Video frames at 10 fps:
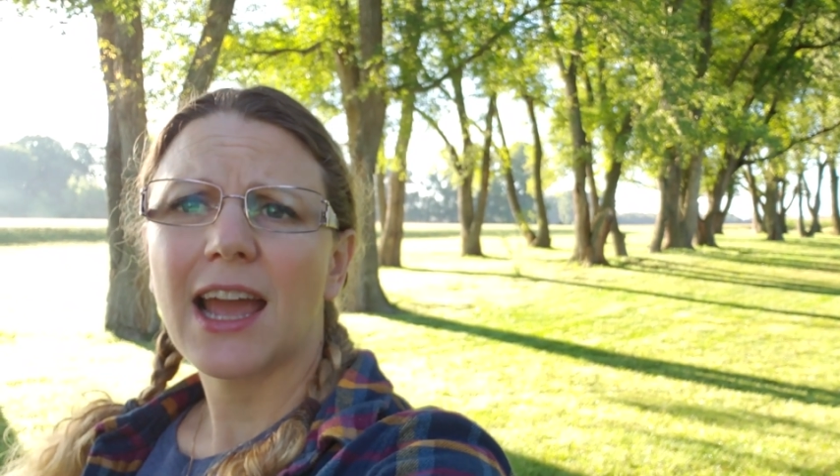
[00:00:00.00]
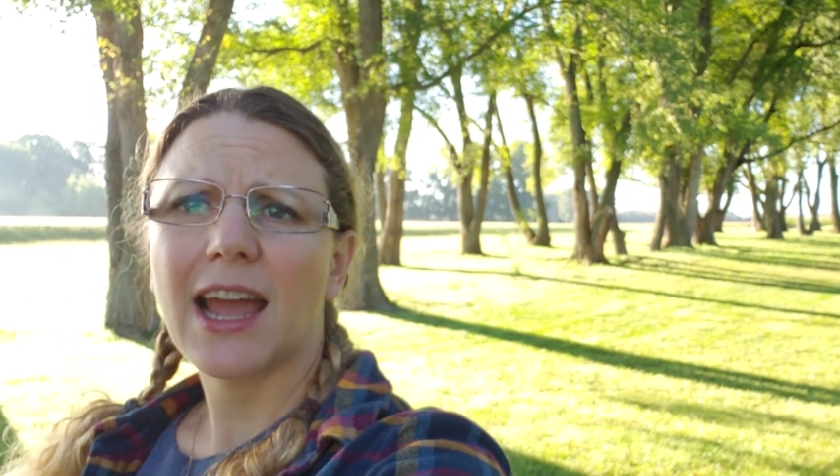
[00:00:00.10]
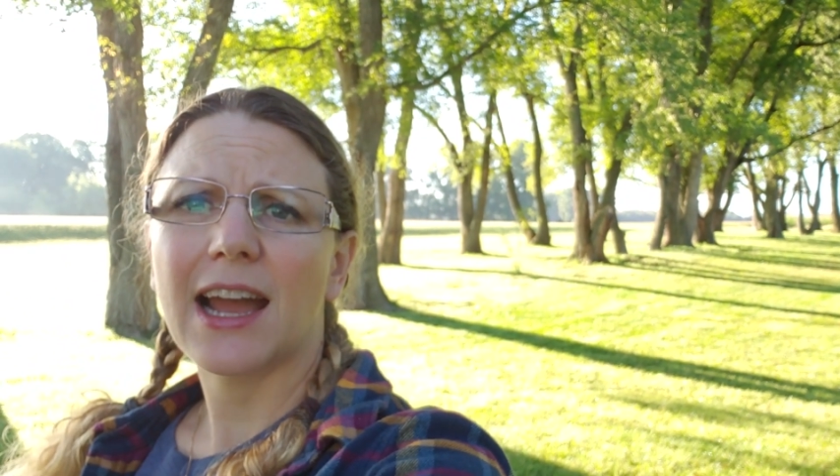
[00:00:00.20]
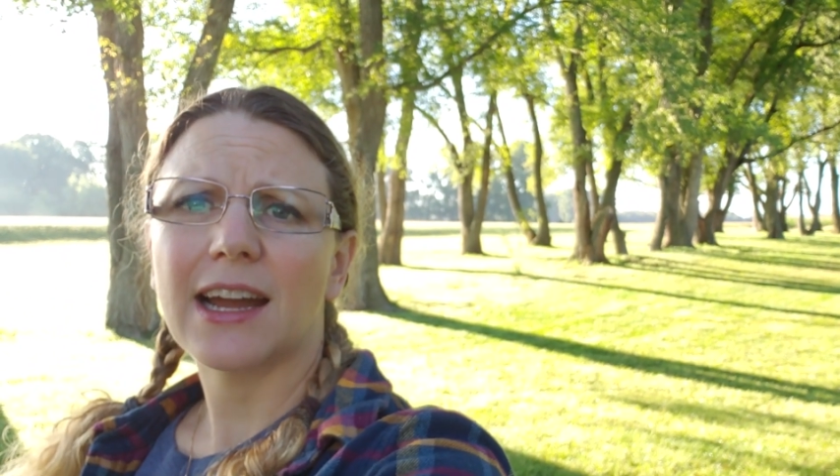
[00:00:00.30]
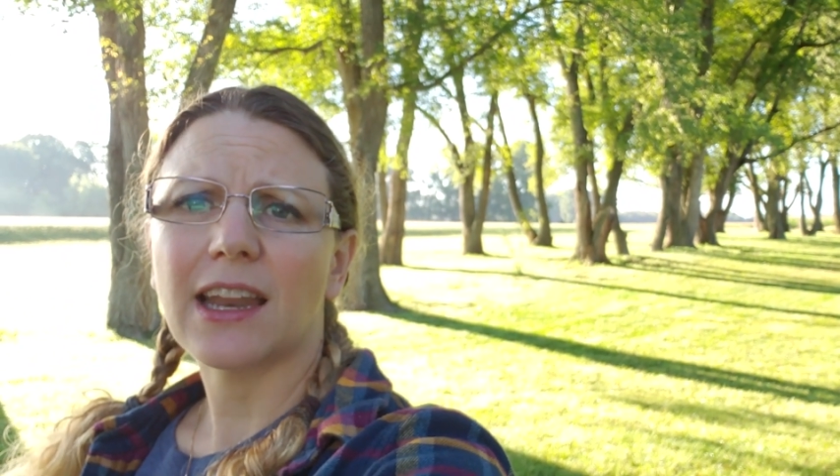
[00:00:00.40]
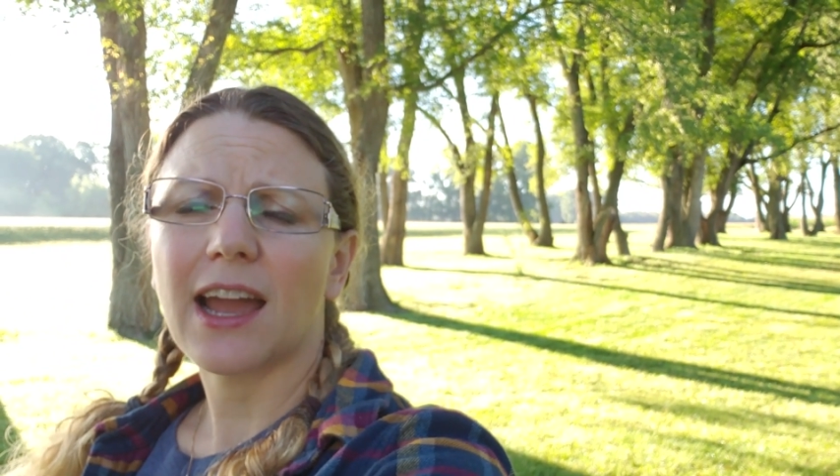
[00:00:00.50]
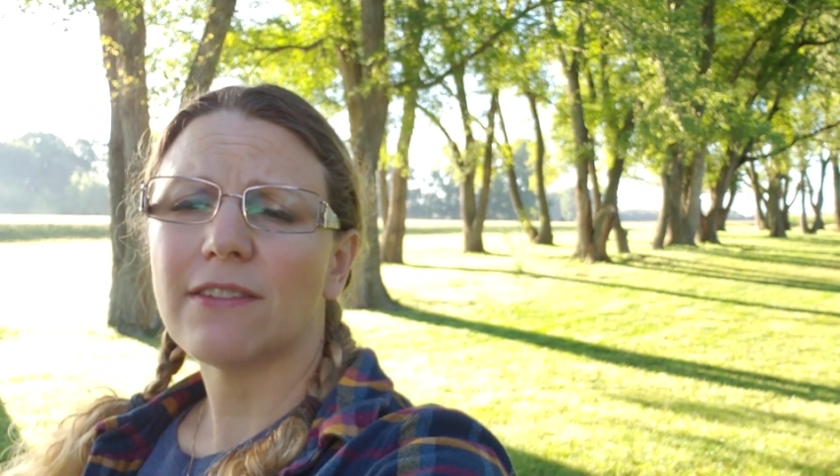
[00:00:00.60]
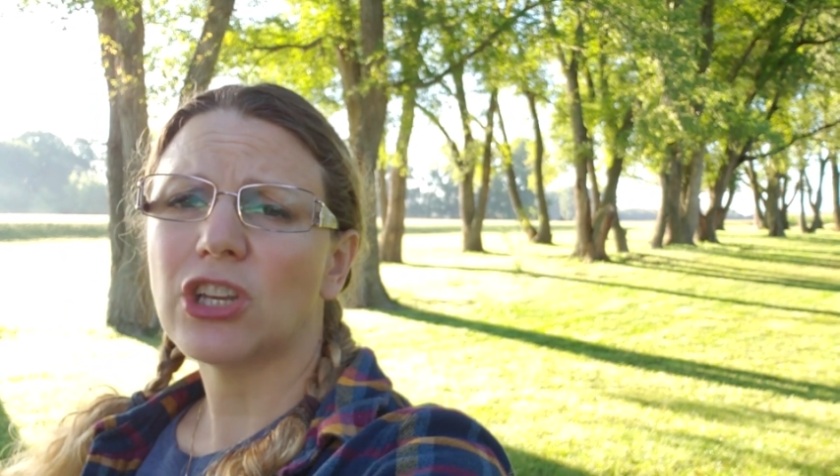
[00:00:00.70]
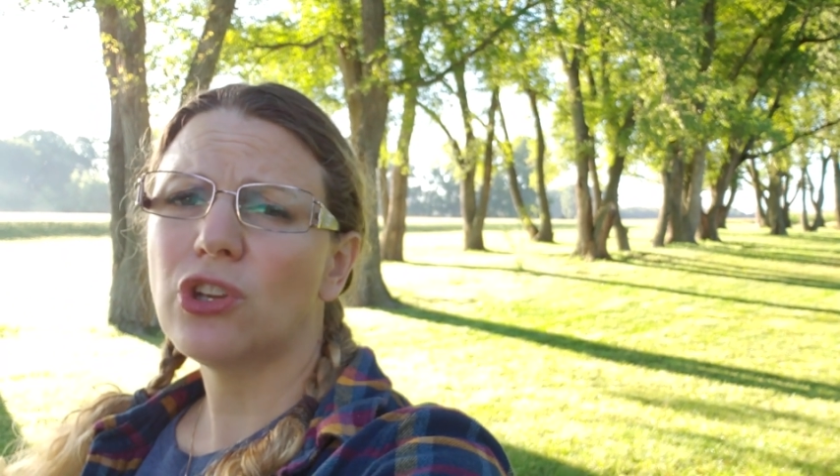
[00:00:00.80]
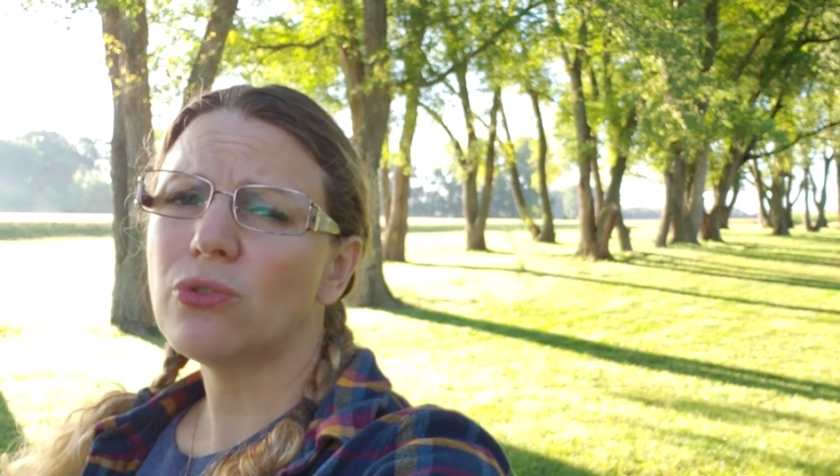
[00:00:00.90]
And I
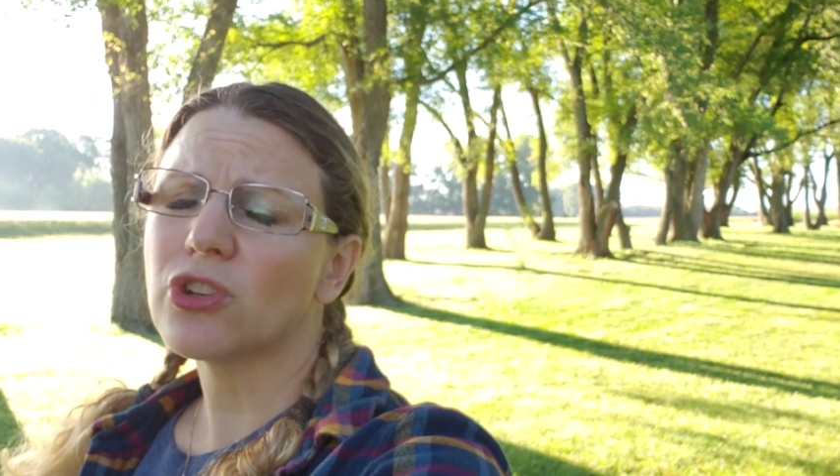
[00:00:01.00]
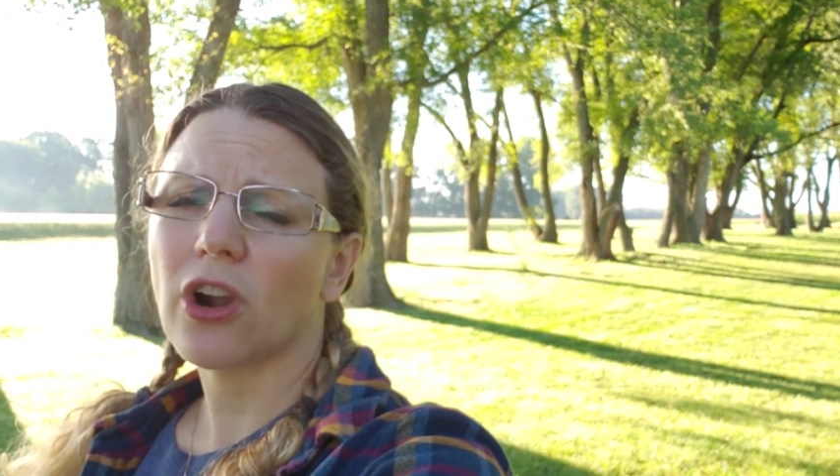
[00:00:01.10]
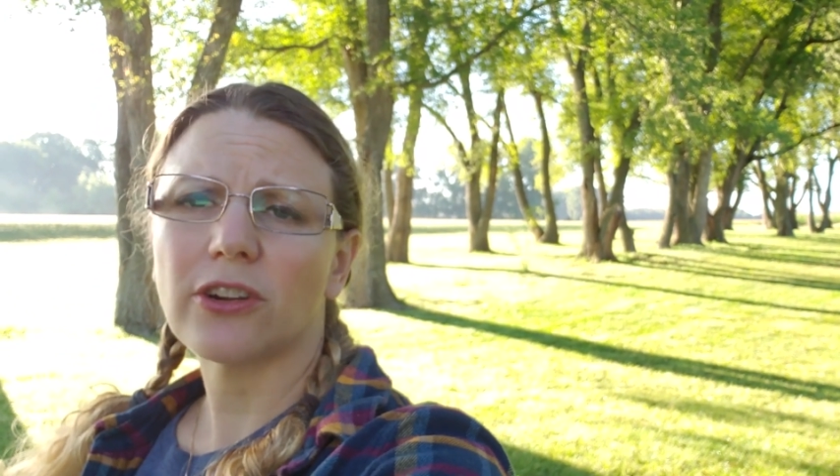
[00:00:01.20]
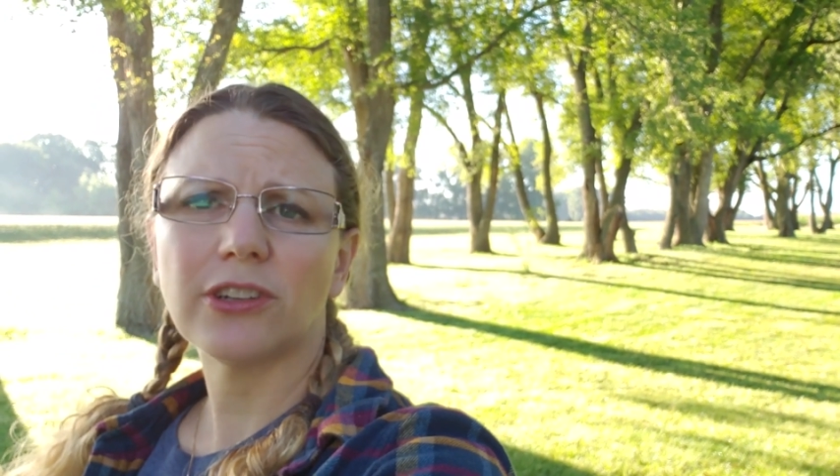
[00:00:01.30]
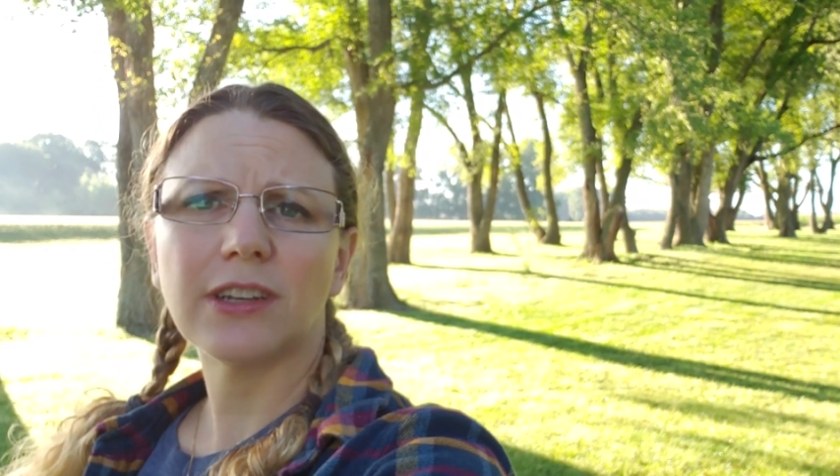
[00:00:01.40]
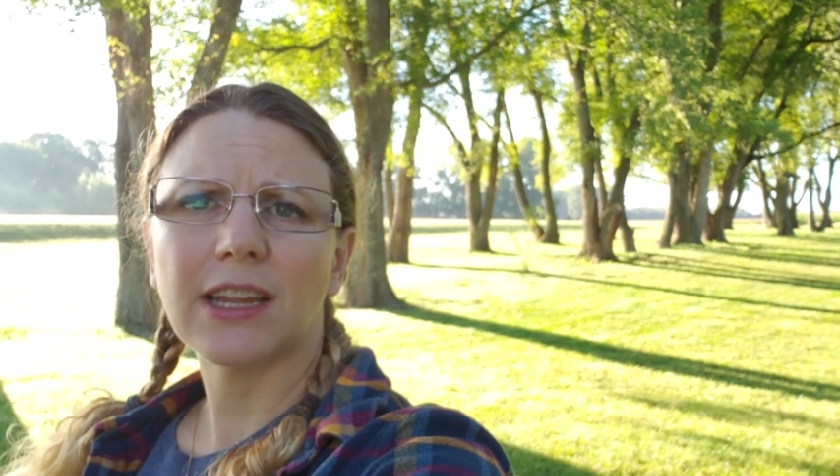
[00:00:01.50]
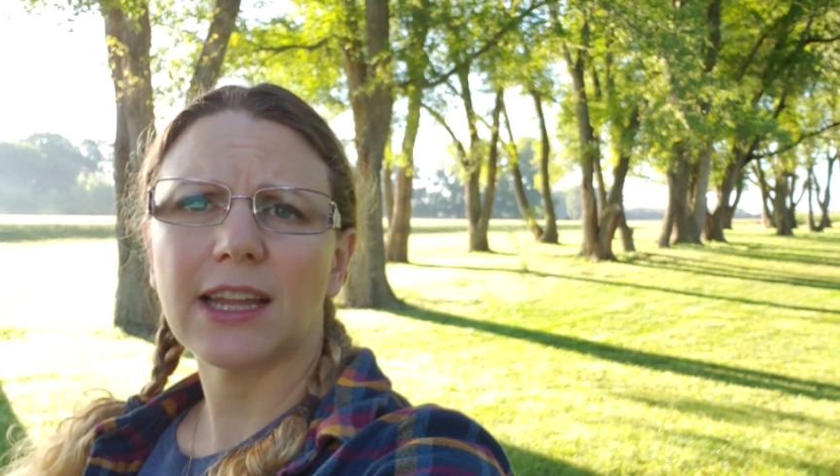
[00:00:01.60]
have a huge garden